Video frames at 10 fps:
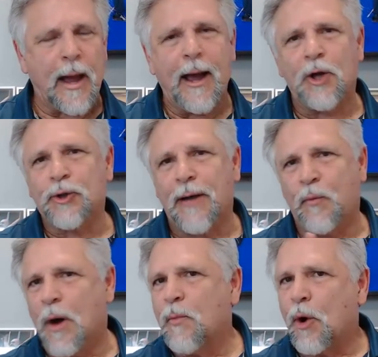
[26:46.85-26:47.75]
I also
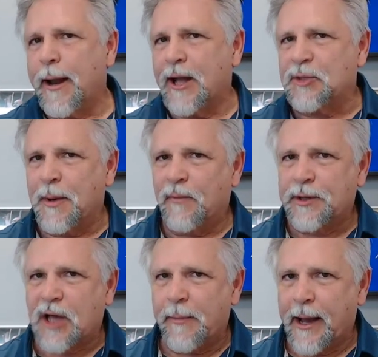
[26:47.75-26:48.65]
have one more announcement of
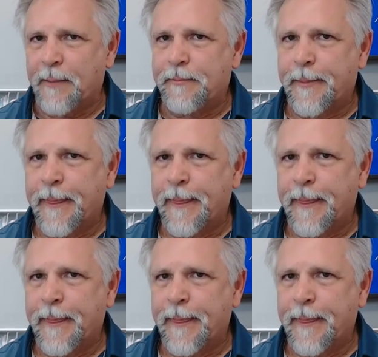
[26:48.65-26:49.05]
what's coming up.